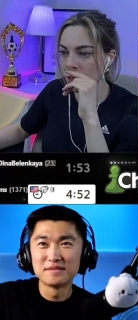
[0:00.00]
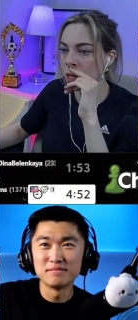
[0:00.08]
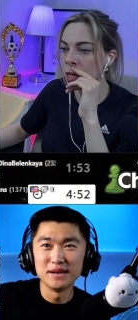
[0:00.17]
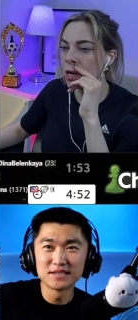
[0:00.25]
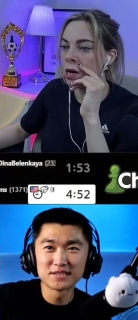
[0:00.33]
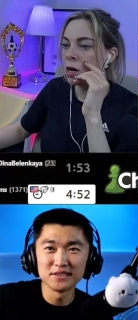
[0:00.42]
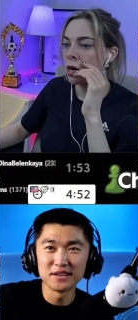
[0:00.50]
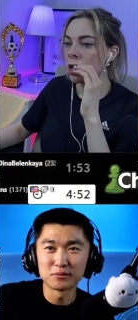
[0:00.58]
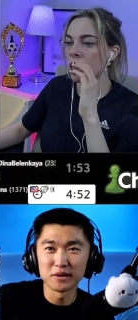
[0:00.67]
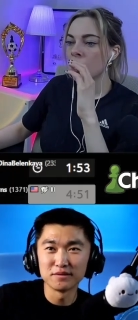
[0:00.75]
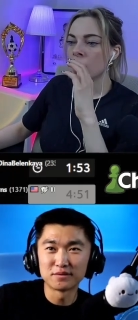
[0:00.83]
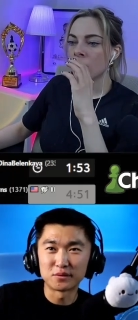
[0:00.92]
Speaker 1: mentally
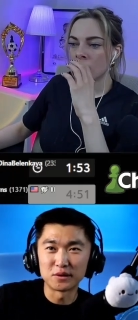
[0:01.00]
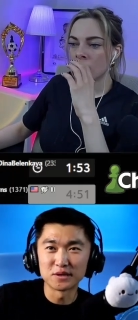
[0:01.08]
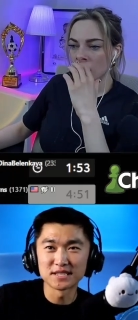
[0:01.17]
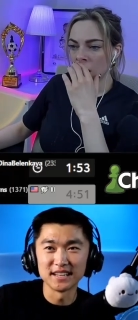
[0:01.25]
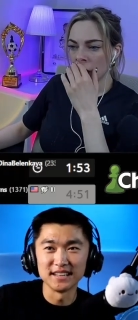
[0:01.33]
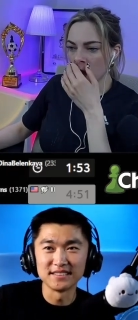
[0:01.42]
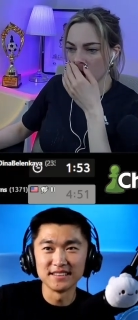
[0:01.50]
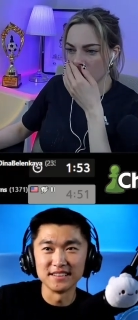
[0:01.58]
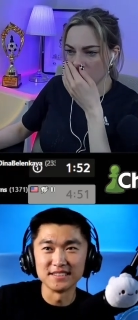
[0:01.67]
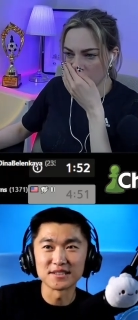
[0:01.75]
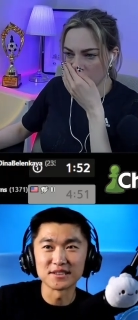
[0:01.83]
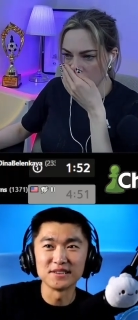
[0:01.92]
reinforce that
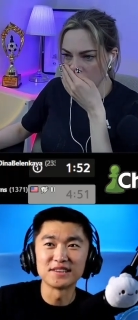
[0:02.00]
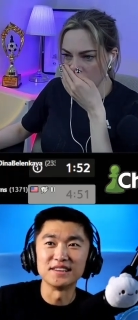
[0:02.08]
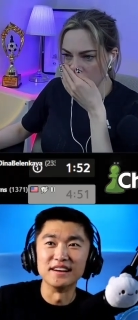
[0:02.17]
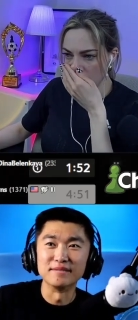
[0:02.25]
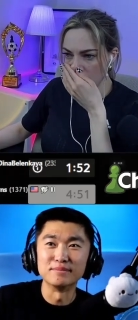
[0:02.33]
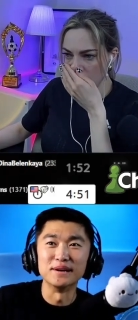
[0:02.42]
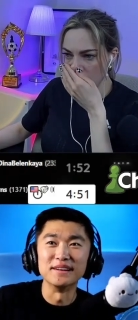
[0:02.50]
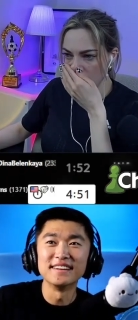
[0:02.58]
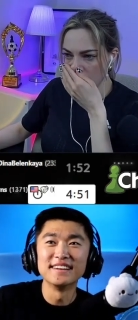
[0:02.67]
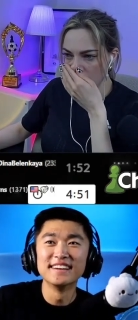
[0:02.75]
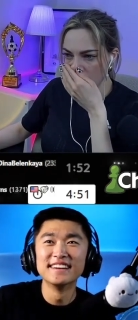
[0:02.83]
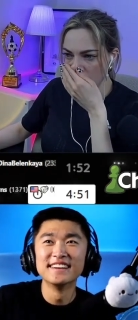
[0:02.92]
it's a good thing, but
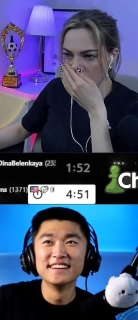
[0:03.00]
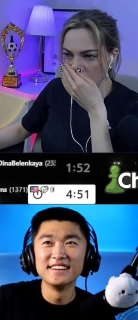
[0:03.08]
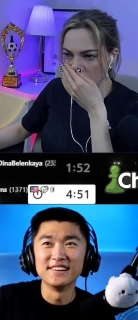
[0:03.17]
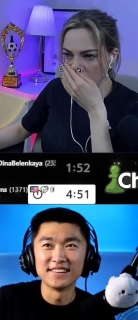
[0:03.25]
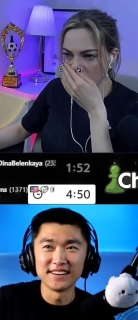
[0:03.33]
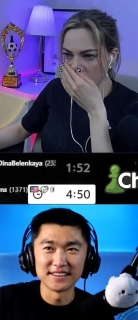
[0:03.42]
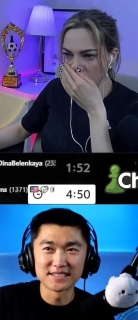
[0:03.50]
you're not